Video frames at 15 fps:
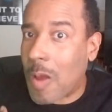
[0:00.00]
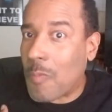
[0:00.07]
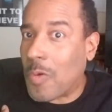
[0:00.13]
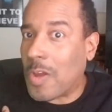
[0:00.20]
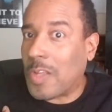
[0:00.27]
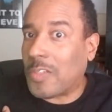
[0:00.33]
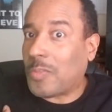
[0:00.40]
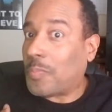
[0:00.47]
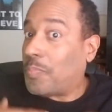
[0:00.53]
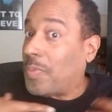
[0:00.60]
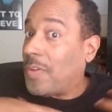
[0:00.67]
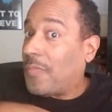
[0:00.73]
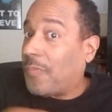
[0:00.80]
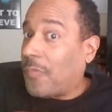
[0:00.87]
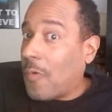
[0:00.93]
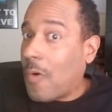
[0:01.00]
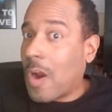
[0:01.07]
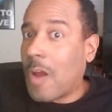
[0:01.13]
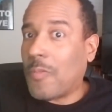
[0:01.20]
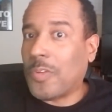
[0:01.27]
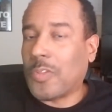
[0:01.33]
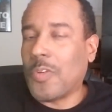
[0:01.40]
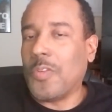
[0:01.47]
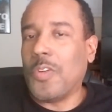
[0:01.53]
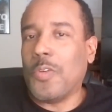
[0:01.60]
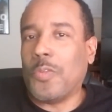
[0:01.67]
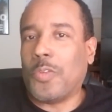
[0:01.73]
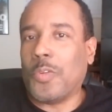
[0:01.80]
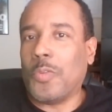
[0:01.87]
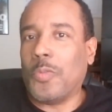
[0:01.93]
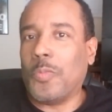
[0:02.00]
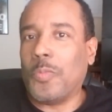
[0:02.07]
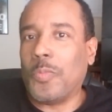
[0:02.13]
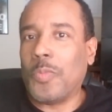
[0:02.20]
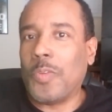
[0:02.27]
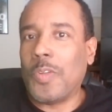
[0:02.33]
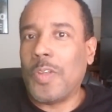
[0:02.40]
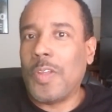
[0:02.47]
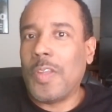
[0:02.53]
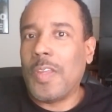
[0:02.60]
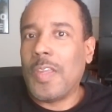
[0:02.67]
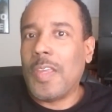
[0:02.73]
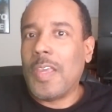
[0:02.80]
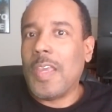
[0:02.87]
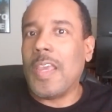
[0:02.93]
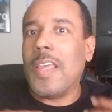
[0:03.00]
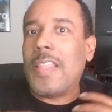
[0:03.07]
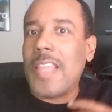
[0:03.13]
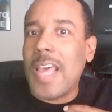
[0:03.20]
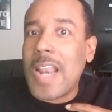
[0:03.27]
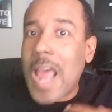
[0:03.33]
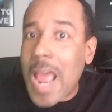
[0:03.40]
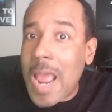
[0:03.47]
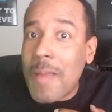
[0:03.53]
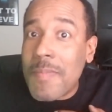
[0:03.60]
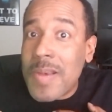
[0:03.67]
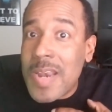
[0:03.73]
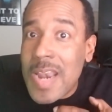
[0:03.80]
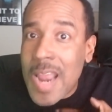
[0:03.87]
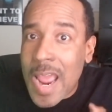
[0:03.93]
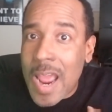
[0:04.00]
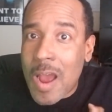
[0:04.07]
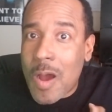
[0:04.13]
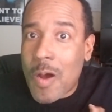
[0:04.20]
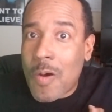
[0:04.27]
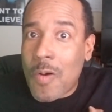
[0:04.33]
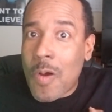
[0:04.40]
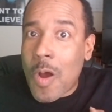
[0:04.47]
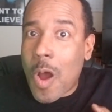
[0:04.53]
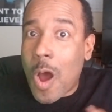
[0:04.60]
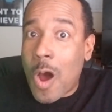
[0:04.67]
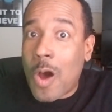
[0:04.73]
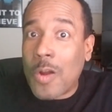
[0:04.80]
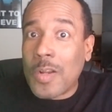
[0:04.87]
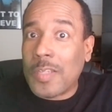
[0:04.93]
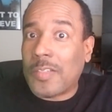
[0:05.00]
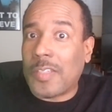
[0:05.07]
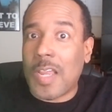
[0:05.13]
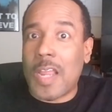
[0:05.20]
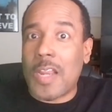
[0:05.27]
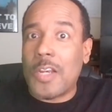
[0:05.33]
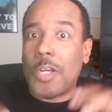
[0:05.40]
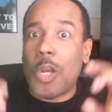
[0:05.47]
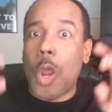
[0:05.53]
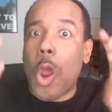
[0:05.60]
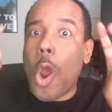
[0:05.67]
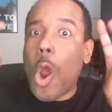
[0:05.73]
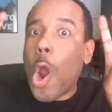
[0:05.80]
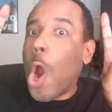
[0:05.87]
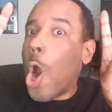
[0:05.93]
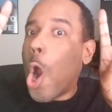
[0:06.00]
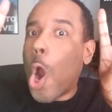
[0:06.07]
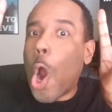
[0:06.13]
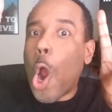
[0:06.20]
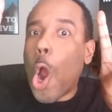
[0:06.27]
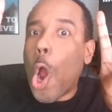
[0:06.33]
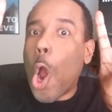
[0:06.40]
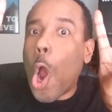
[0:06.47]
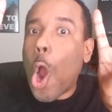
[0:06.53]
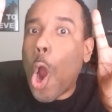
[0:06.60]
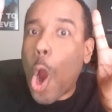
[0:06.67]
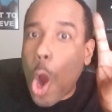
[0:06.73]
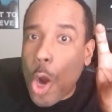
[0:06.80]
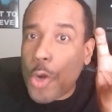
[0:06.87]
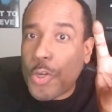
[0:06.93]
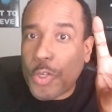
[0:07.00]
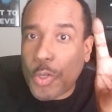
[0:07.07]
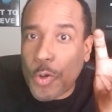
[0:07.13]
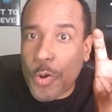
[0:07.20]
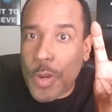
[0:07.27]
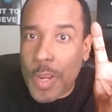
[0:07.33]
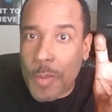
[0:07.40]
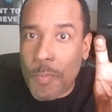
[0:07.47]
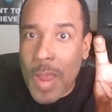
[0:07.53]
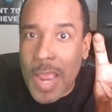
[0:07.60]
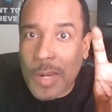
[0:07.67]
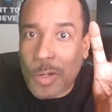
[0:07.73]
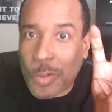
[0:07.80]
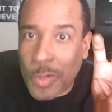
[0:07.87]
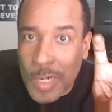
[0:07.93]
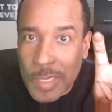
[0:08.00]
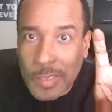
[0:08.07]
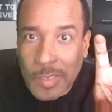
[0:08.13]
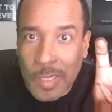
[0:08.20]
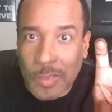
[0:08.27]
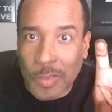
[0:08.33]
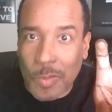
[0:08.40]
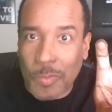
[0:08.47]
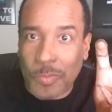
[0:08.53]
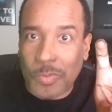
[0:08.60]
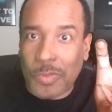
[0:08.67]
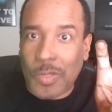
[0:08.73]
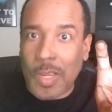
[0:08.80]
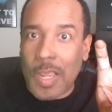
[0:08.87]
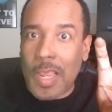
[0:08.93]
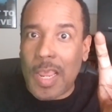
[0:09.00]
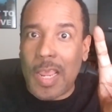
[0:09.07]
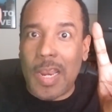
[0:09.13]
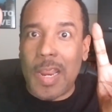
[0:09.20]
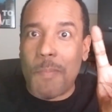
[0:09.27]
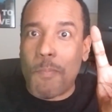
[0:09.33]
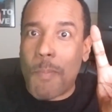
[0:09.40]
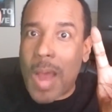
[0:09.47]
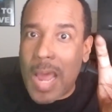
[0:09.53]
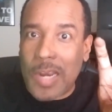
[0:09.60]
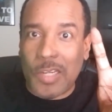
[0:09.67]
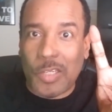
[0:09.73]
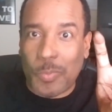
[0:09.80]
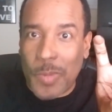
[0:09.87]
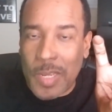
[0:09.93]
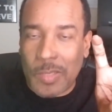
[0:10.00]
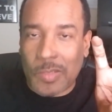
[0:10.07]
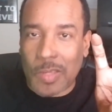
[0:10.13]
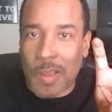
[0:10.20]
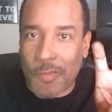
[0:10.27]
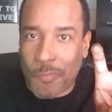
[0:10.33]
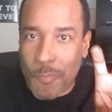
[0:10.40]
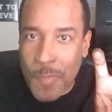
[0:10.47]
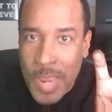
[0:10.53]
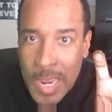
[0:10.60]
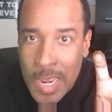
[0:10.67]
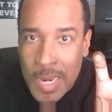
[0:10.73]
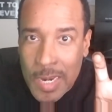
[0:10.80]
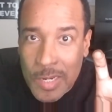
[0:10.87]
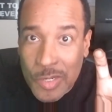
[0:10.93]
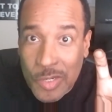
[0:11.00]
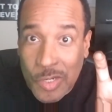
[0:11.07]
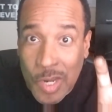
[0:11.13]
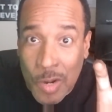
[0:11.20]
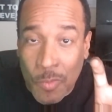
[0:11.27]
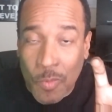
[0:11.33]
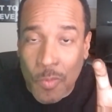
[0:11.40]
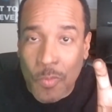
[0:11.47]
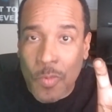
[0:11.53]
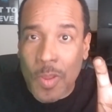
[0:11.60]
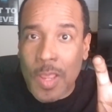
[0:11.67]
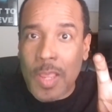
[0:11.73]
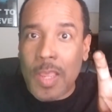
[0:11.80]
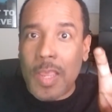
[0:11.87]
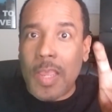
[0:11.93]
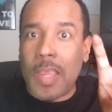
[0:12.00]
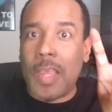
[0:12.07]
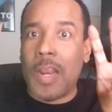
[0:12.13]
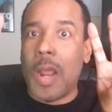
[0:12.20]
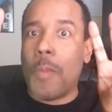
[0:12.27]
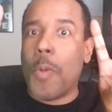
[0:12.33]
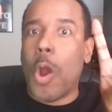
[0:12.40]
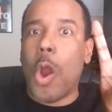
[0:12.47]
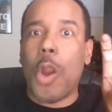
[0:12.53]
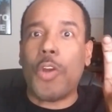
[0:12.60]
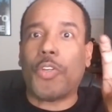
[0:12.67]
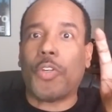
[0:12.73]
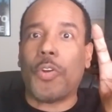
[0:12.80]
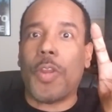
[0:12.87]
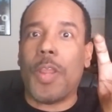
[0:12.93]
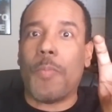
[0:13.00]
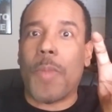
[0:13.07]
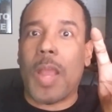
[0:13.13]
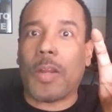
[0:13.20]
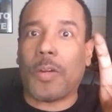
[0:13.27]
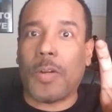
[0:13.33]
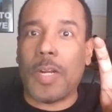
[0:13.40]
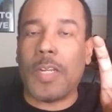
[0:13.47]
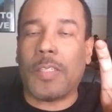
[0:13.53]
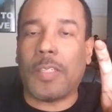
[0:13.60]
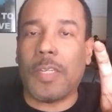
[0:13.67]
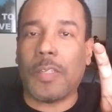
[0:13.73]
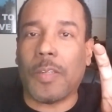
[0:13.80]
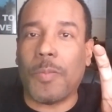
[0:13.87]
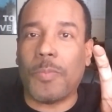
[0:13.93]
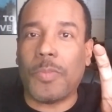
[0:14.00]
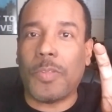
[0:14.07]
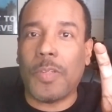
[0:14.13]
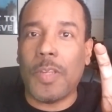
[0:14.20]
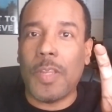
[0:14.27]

I was before I was on YouTube, and that I'm now all of a sudden harsher in my criticisms and admonishments of men in general and I'm harsher in my criticisms